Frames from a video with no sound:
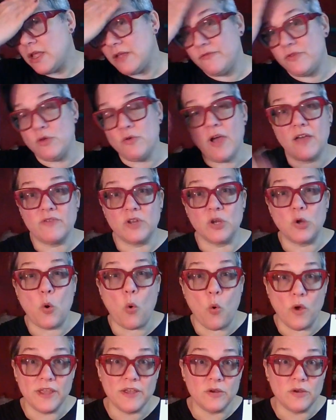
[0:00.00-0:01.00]
If you have an
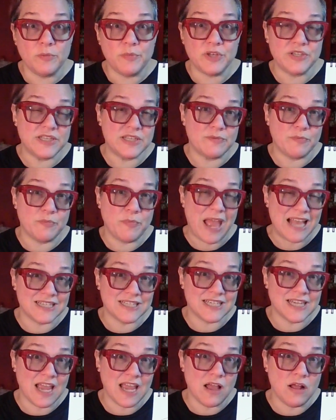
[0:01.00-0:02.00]
oil
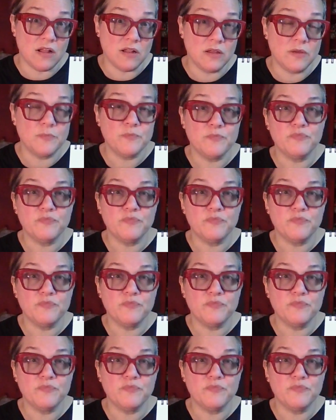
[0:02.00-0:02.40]
pastel,